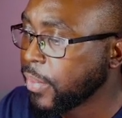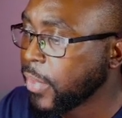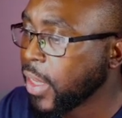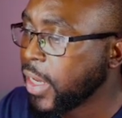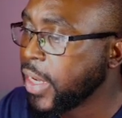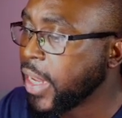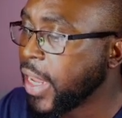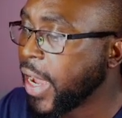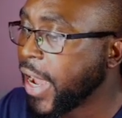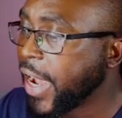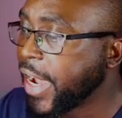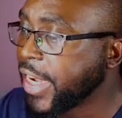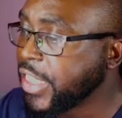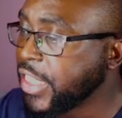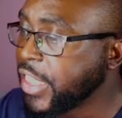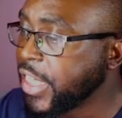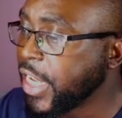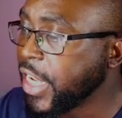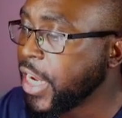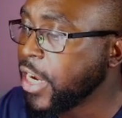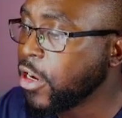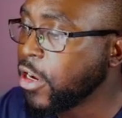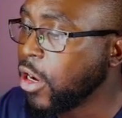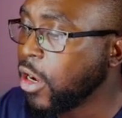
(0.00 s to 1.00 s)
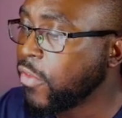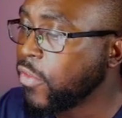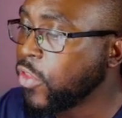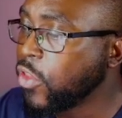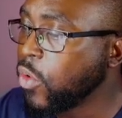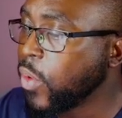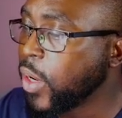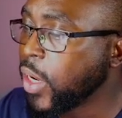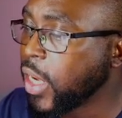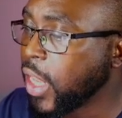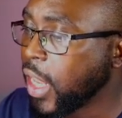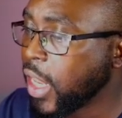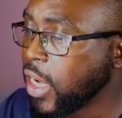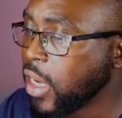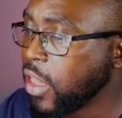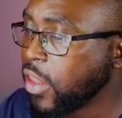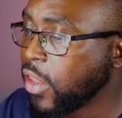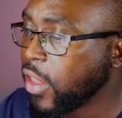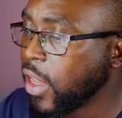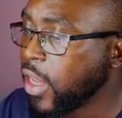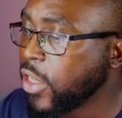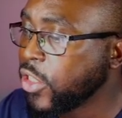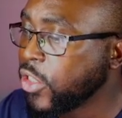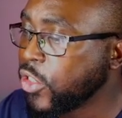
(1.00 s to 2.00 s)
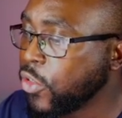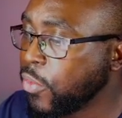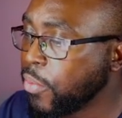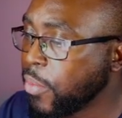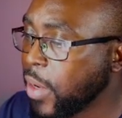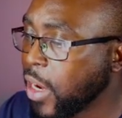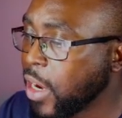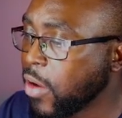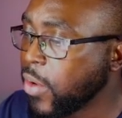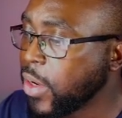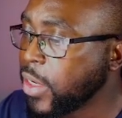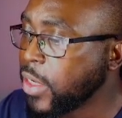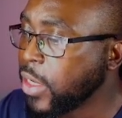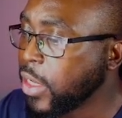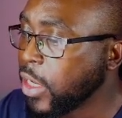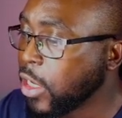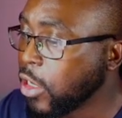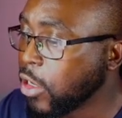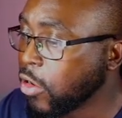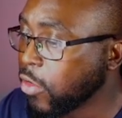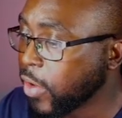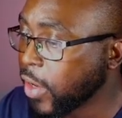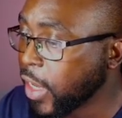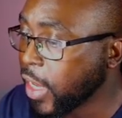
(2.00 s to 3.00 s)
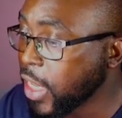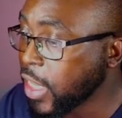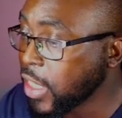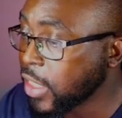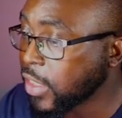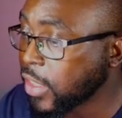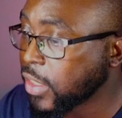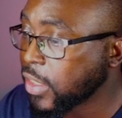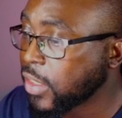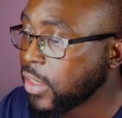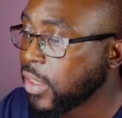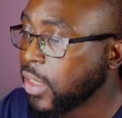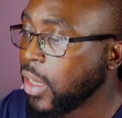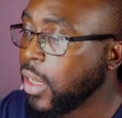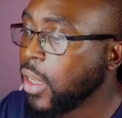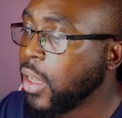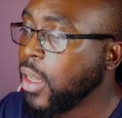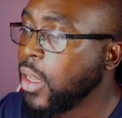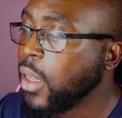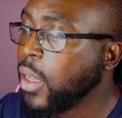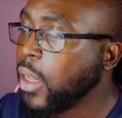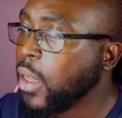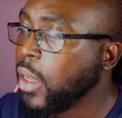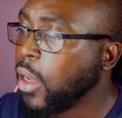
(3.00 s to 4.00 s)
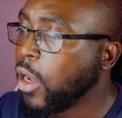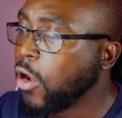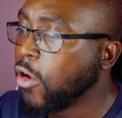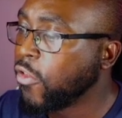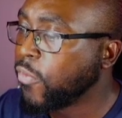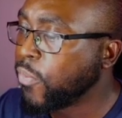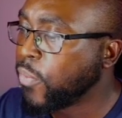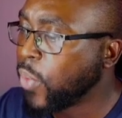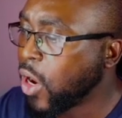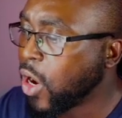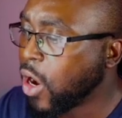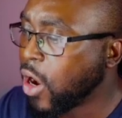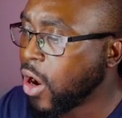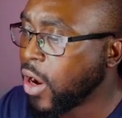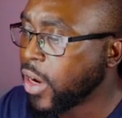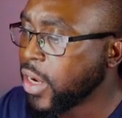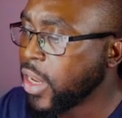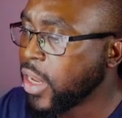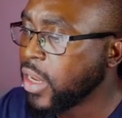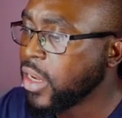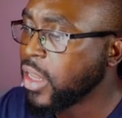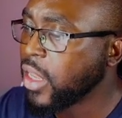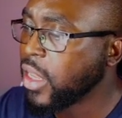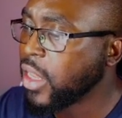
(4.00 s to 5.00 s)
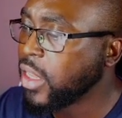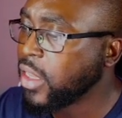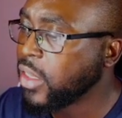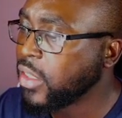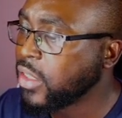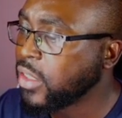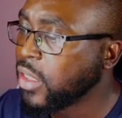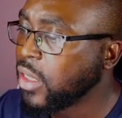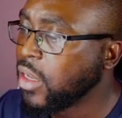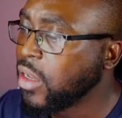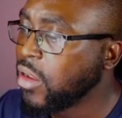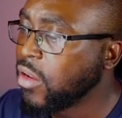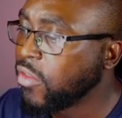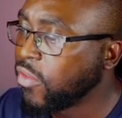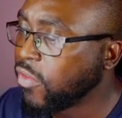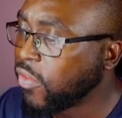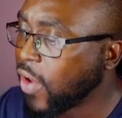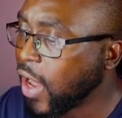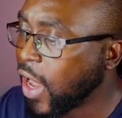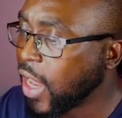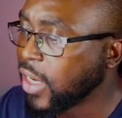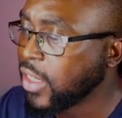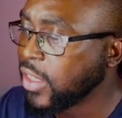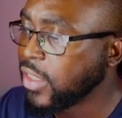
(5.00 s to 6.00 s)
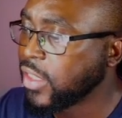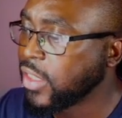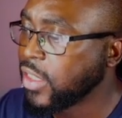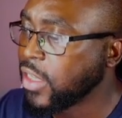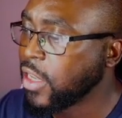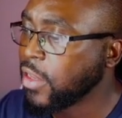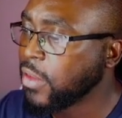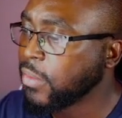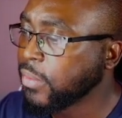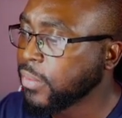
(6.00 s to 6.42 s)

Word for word: The idea of doing anything to merit the grace of pardon is fallacy.